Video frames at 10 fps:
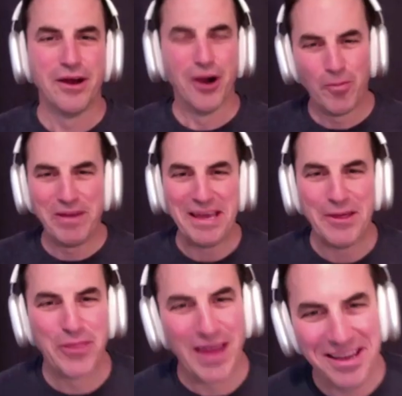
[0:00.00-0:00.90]

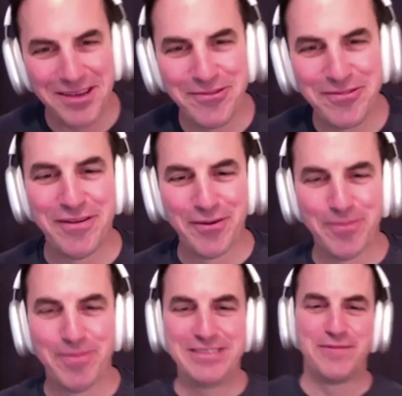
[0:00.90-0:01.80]
Obie, thank you so
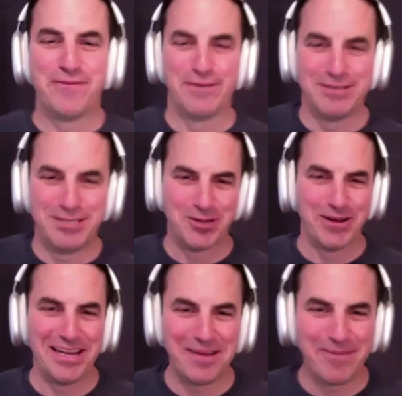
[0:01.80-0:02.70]
much for
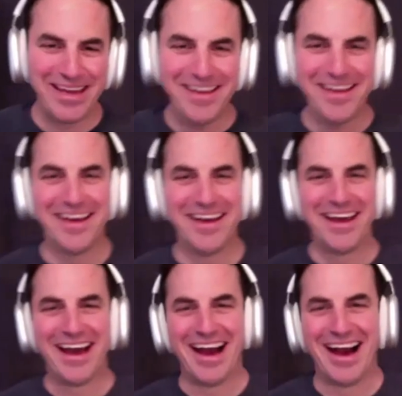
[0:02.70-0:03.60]
joining me.
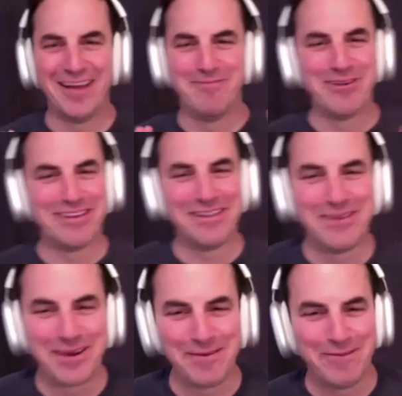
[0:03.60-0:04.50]
I'm really
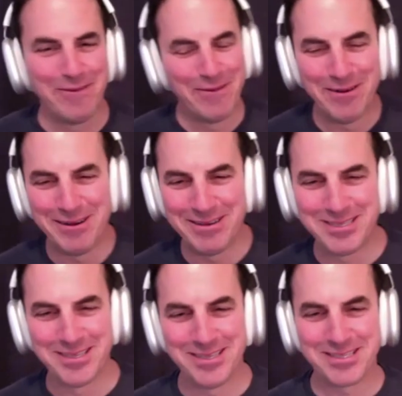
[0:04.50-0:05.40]
looking forward
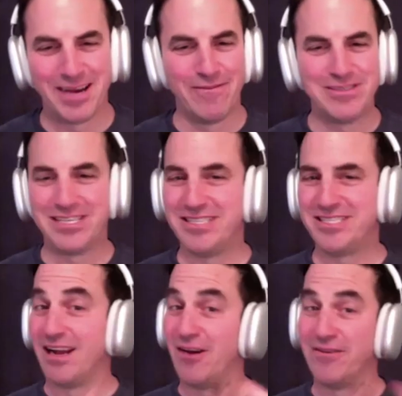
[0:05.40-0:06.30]
to this
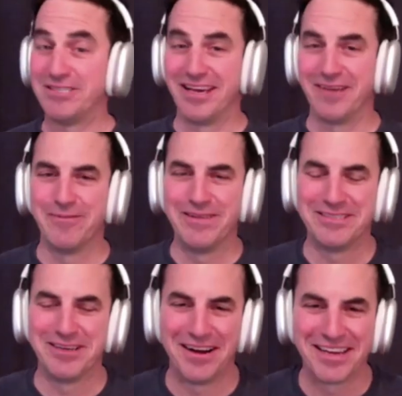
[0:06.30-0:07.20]
conversation. I always like when we
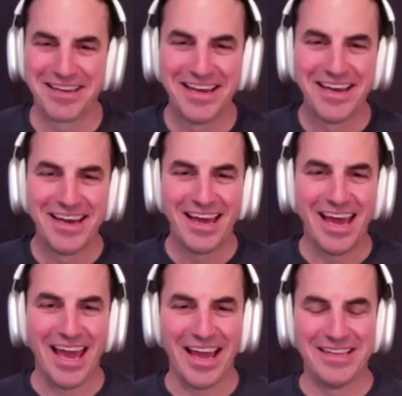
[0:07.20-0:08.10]
talk.
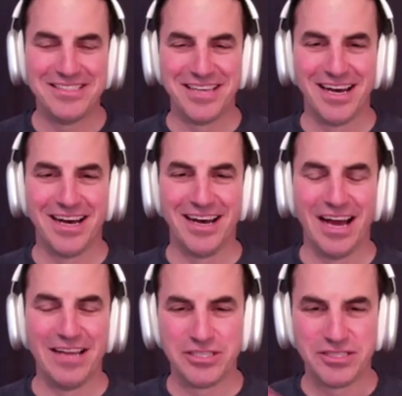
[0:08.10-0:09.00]
And
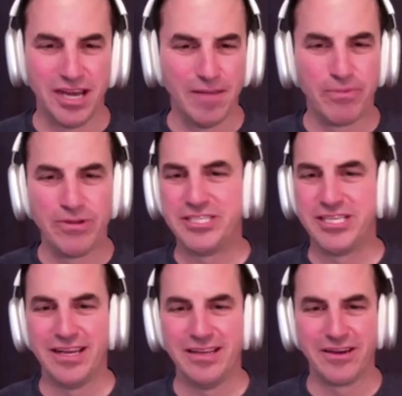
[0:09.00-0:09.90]
I
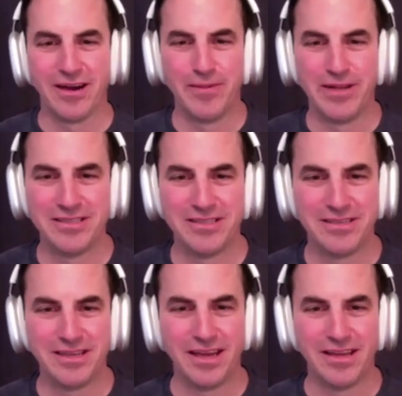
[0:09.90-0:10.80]
appreciate you
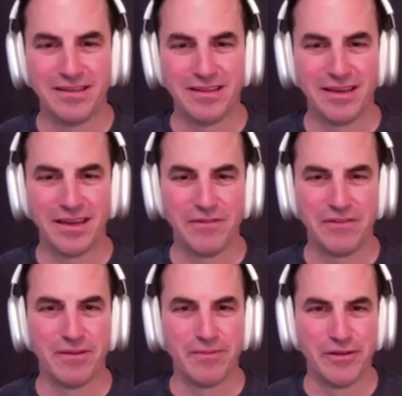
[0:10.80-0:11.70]
coming and giving
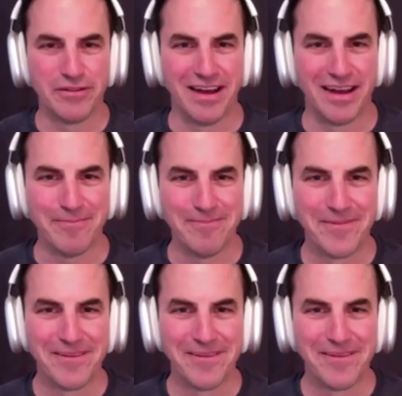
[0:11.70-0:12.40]
some of your time.